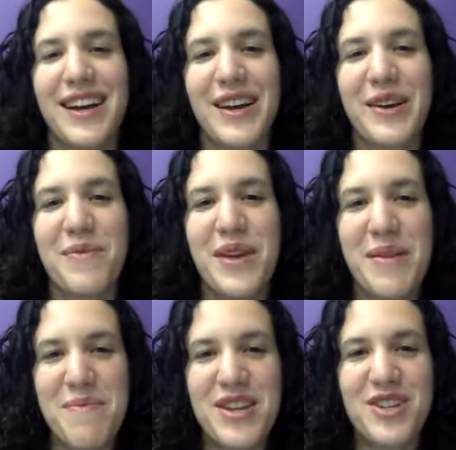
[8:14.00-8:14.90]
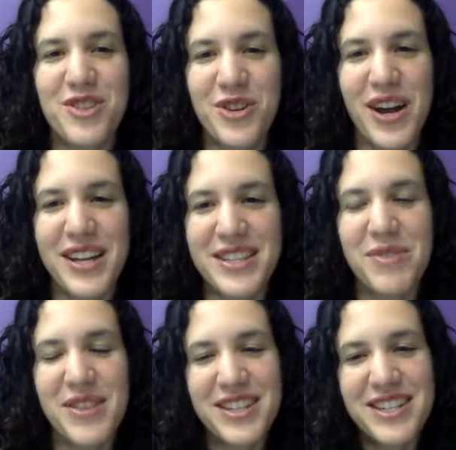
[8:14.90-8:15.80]
Um, it means you're trying
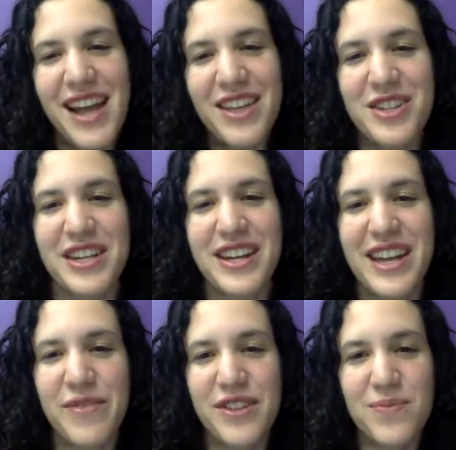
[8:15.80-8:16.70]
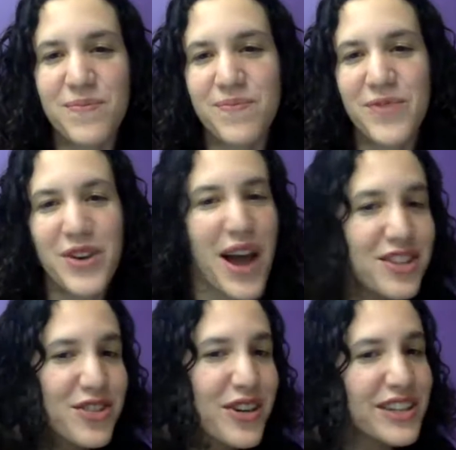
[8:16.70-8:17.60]
something that's challenging. If it's you're
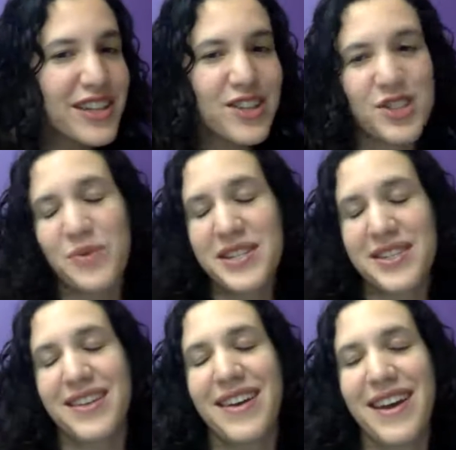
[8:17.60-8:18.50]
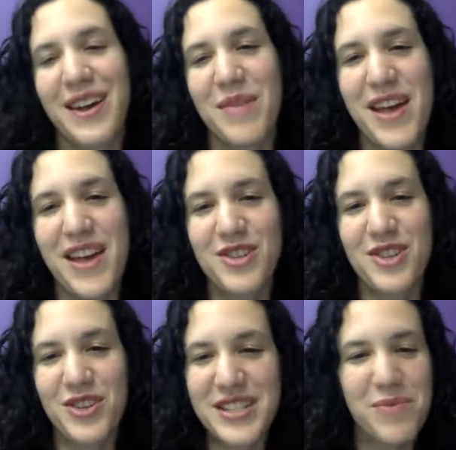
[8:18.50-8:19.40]
not struggling, it's too easy. Um, and you
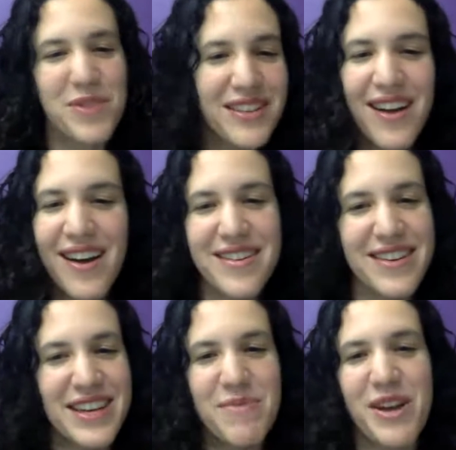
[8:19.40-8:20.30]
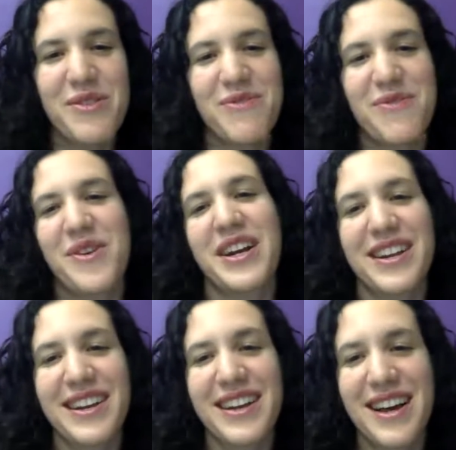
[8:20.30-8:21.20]
should try something a little harder and keep going for it.
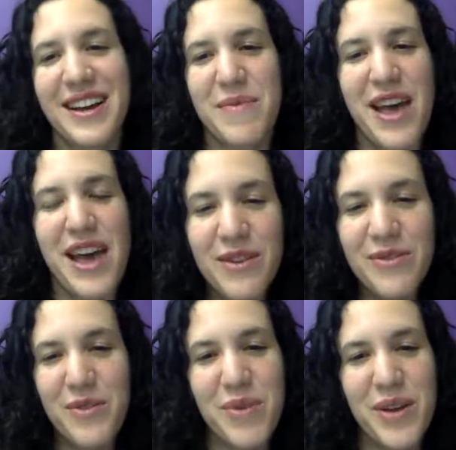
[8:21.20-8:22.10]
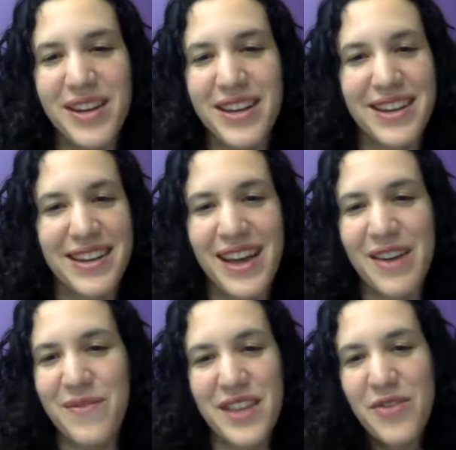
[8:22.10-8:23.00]
Um, everybody,
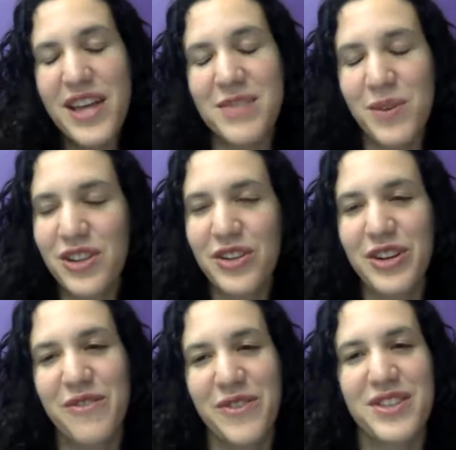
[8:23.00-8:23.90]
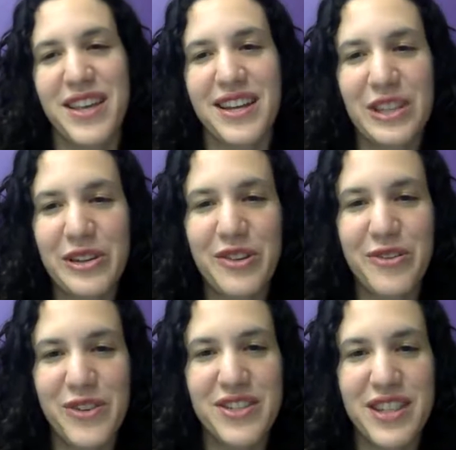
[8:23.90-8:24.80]
you know, that's what learning feels like. Learning
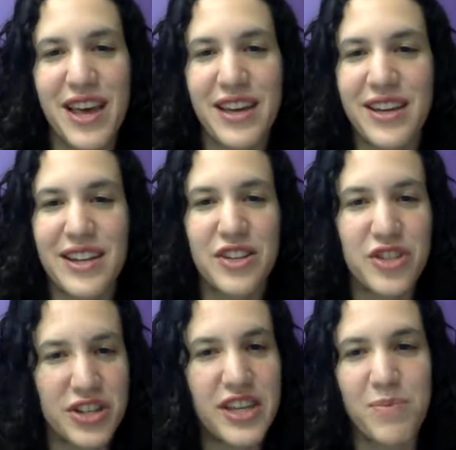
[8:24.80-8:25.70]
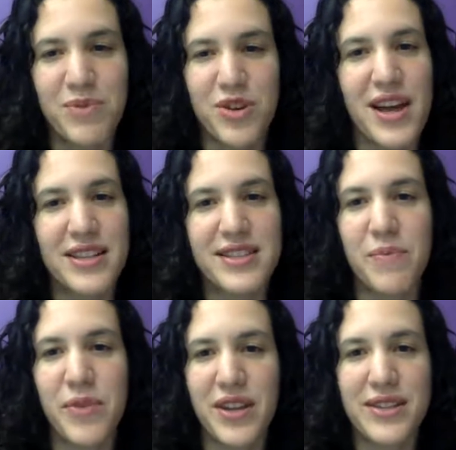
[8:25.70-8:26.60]
feels like just keep trying
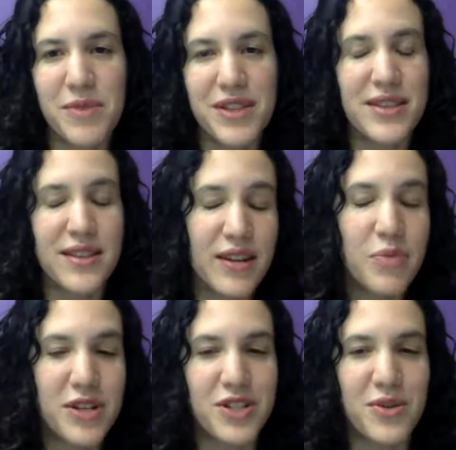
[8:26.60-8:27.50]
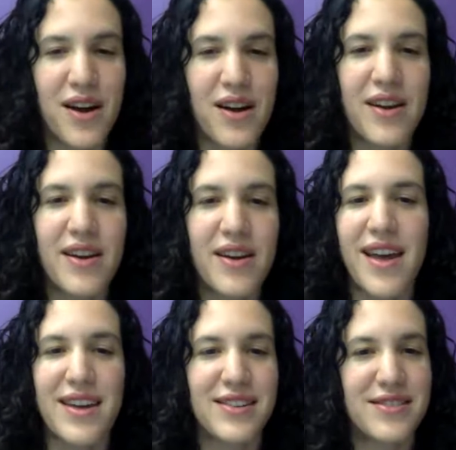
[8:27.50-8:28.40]
something and something that's a little bit too hard
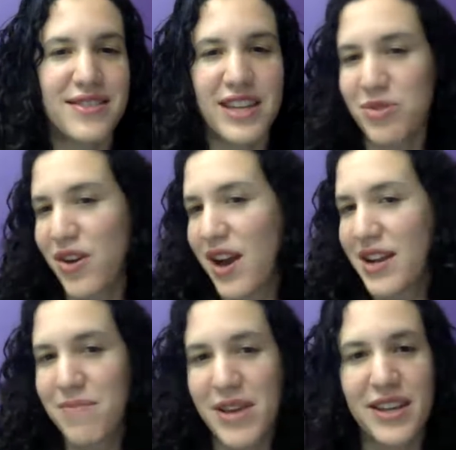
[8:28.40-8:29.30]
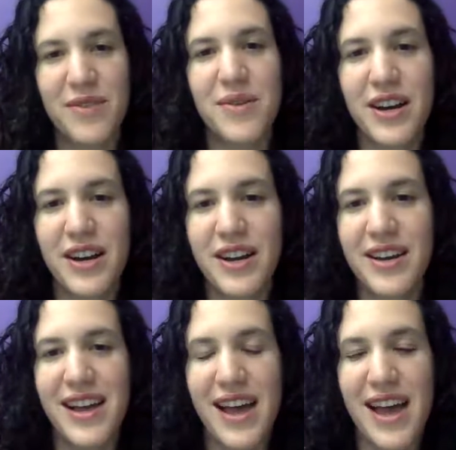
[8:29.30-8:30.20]
and keep trying and making it work.
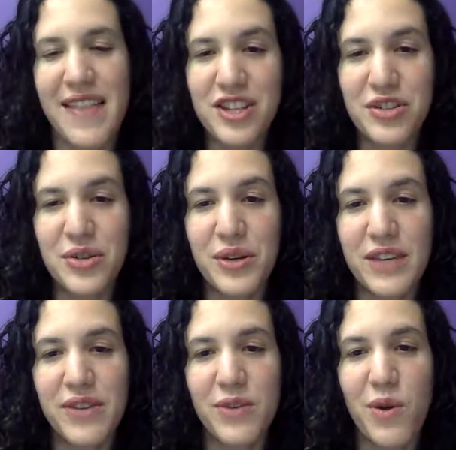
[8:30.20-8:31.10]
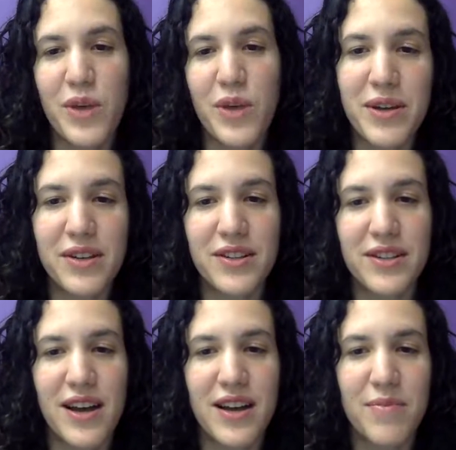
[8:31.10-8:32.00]
And that's true even when we build
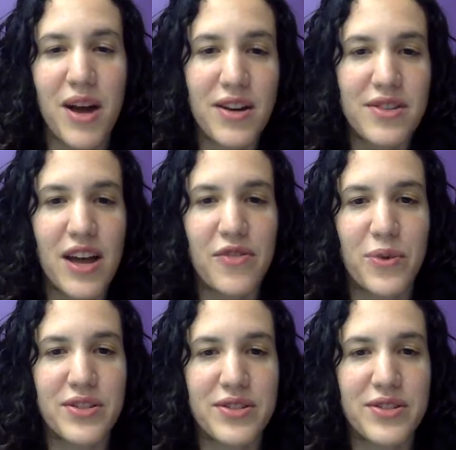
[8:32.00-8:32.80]
um, our software.